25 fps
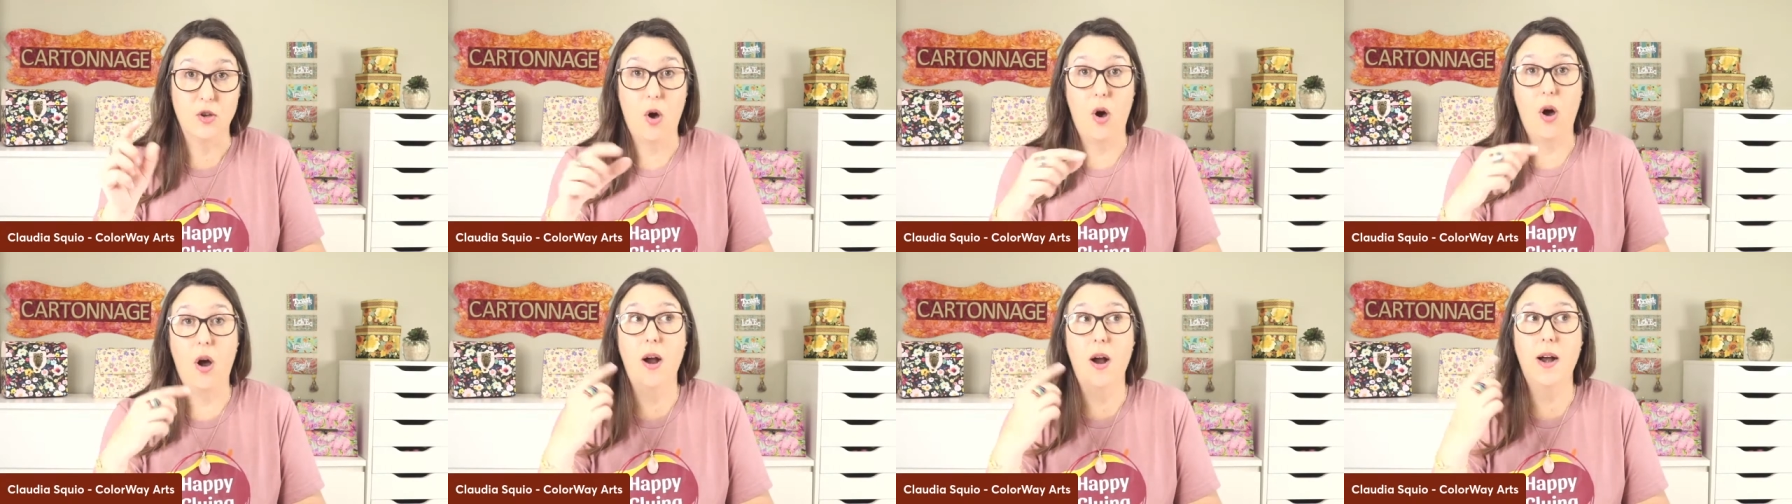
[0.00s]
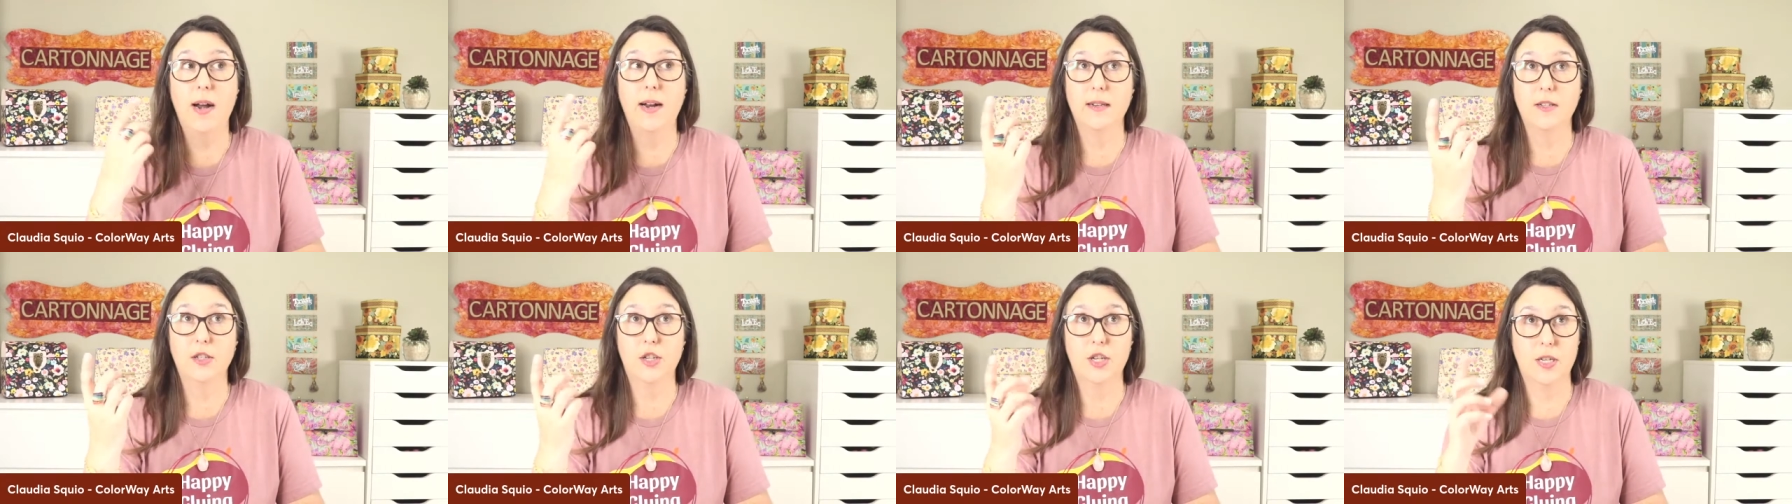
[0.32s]
or
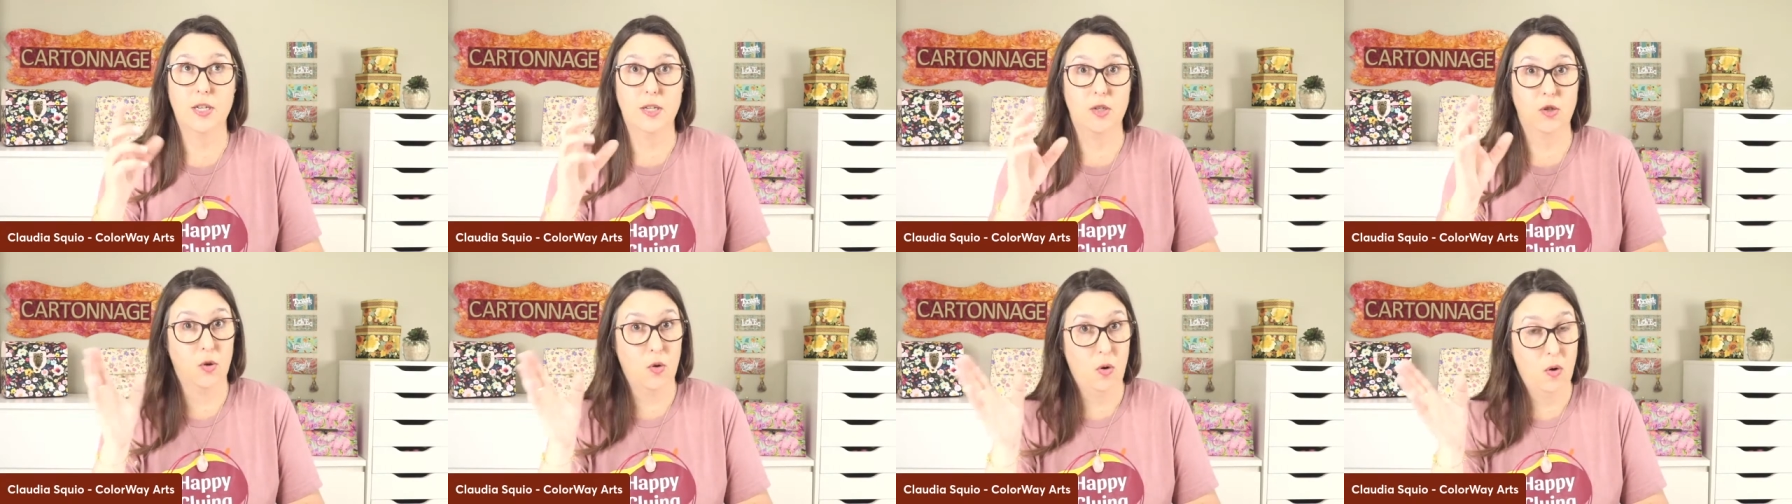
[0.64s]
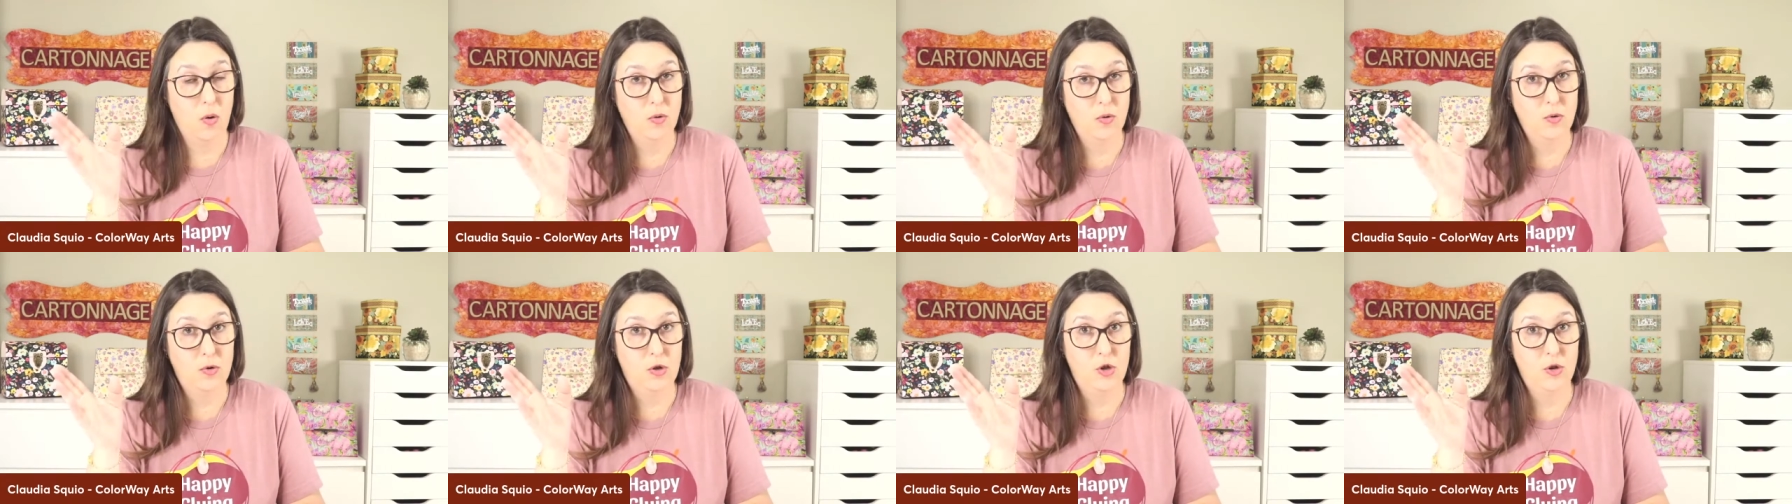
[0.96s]
just
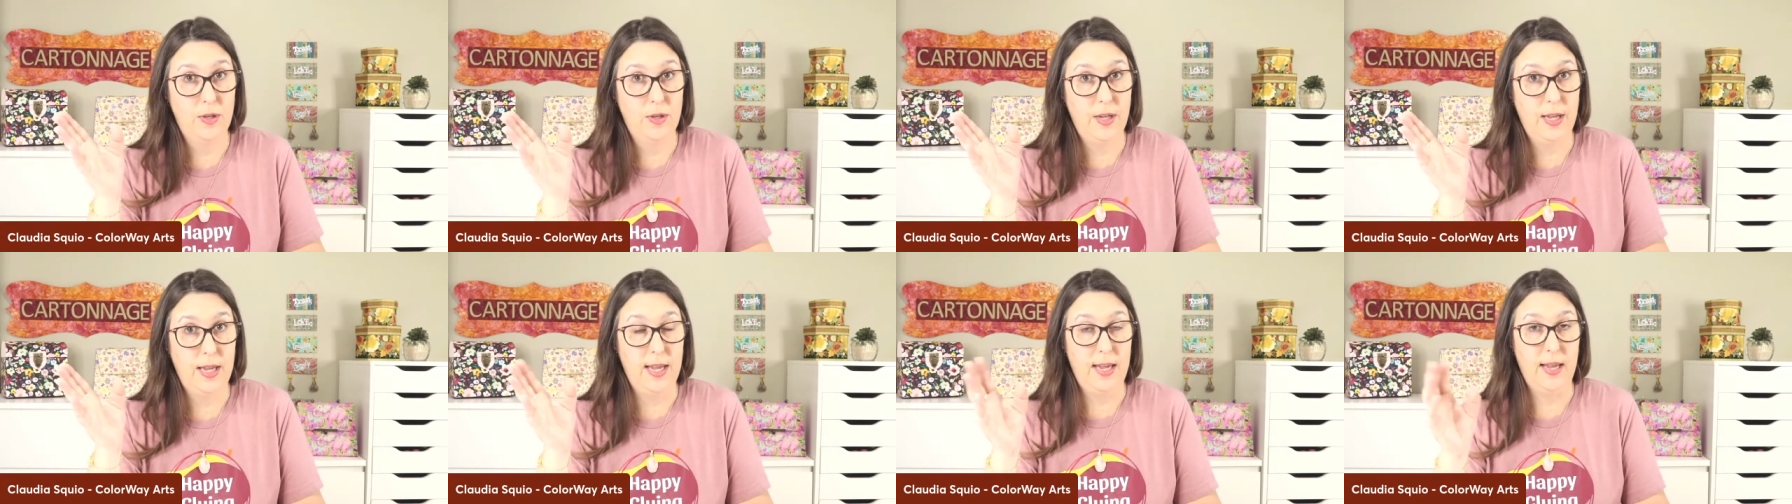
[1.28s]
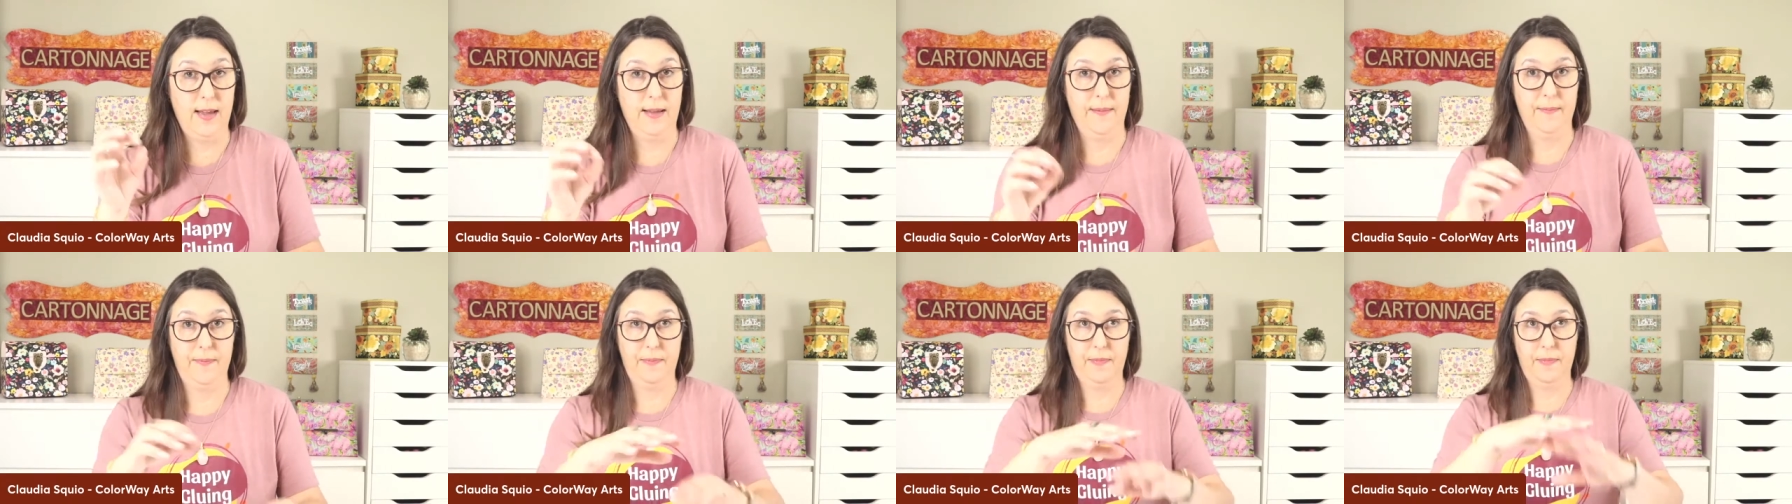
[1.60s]
go to
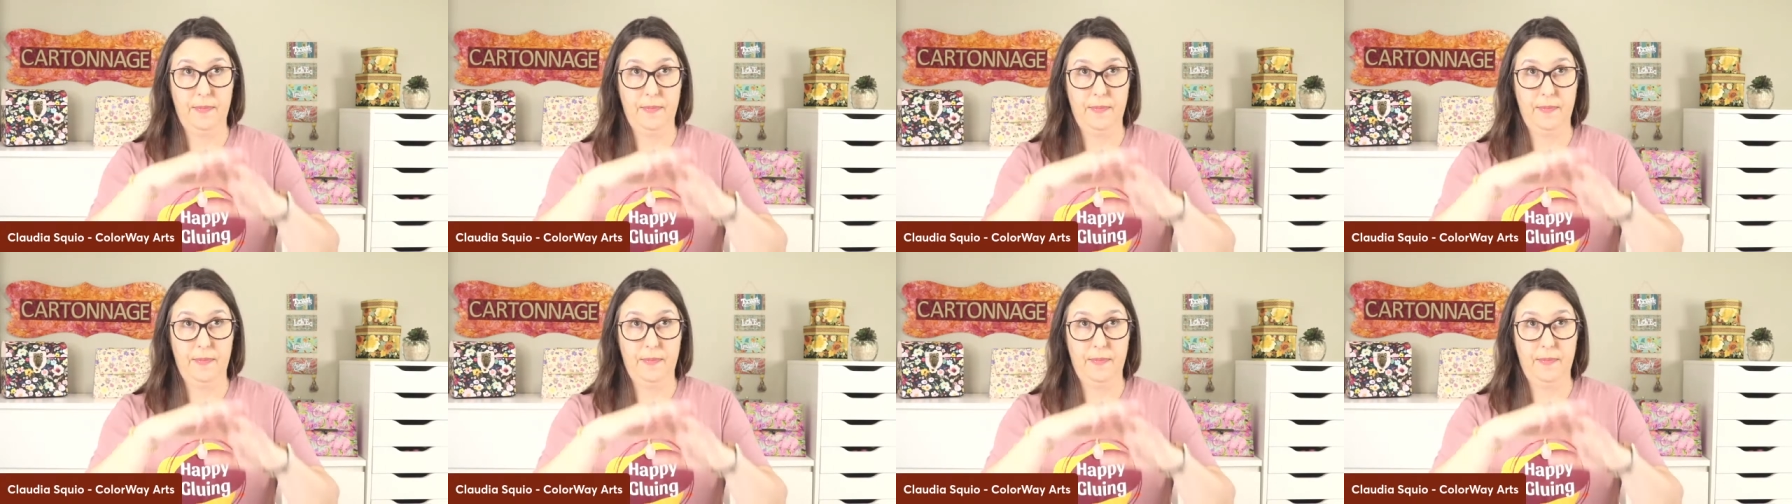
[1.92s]
the